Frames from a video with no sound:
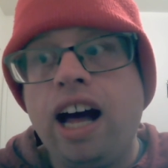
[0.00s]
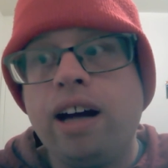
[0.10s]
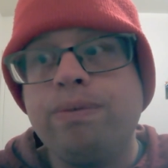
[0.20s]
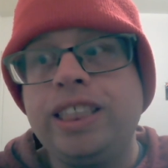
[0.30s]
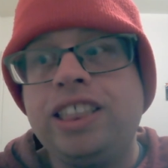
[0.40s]

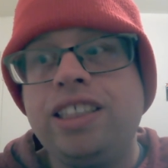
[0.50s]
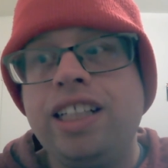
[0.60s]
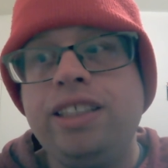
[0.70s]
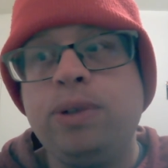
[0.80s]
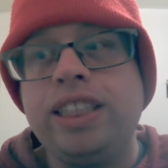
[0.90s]
which
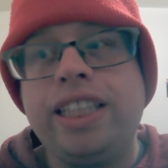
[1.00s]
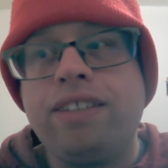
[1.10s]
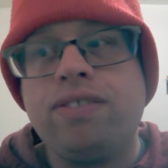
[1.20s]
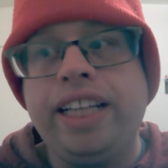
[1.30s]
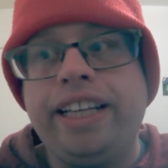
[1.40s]
you wouldn't
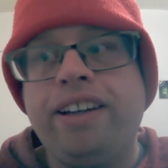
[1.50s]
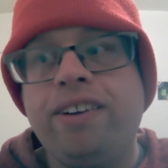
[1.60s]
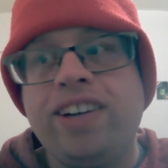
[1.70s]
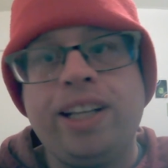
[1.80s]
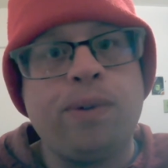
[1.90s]
think really,
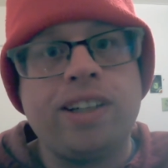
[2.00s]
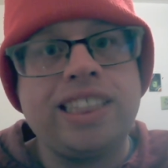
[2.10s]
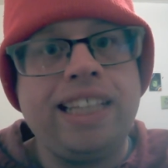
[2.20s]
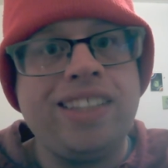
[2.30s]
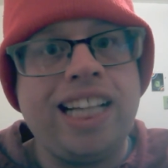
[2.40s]
really
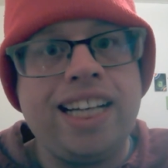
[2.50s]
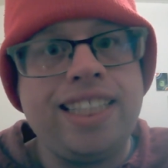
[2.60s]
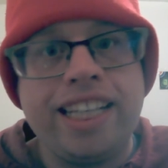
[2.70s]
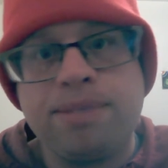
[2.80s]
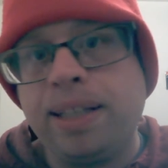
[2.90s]
works given that it
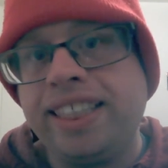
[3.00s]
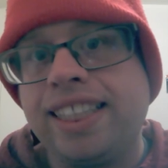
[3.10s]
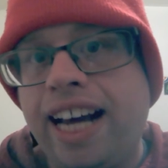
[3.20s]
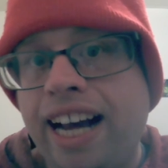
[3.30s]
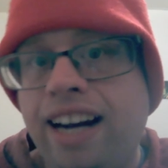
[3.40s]
takes place
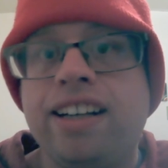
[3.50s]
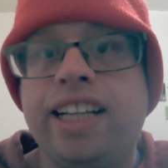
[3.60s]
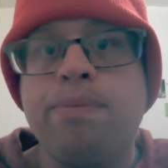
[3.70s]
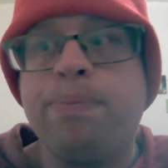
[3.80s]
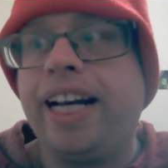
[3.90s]
in
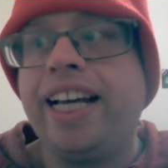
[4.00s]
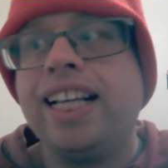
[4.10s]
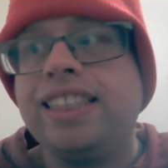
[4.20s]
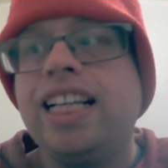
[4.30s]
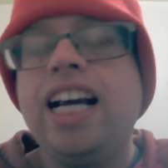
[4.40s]
Ireland. But I
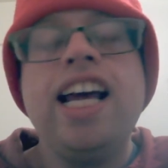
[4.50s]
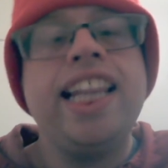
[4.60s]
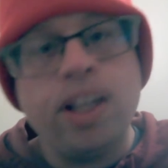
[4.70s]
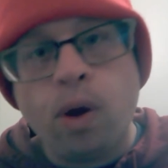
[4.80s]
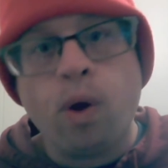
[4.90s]
guess
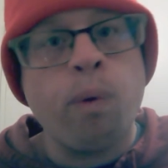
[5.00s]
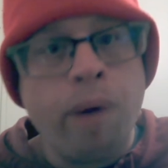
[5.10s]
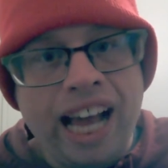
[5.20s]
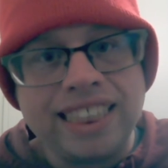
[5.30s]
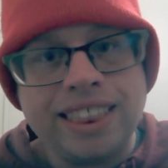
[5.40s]
the old
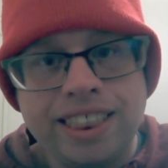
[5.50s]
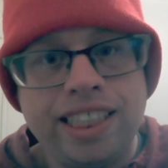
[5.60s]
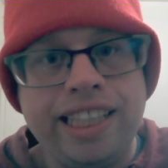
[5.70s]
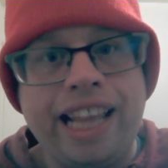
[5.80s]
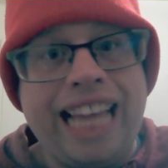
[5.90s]
West,
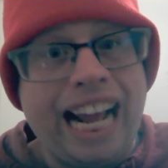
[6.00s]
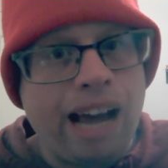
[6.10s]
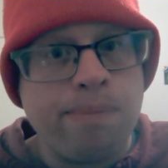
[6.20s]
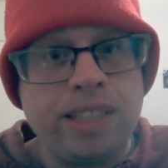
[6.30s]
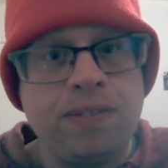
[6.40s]
that
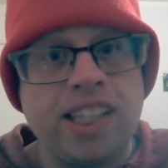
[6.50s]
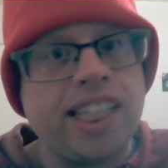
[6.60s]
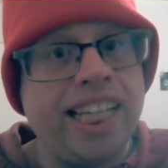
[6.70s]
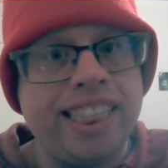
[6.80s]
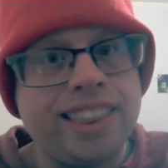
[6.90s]
atmosphere
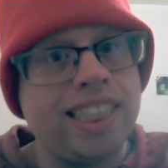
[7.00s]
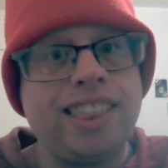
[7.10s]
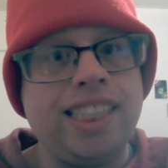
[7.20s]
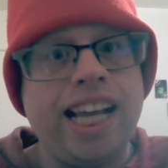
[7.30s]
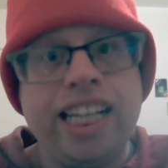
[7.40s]
can
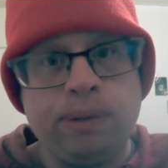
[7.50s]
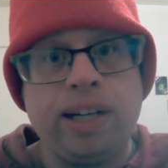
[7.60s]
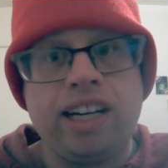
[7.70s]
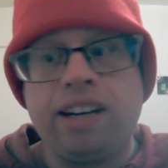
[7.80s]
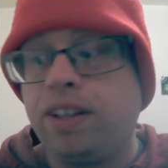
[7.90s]
exist
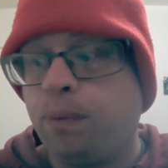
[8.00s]
anywhere if you're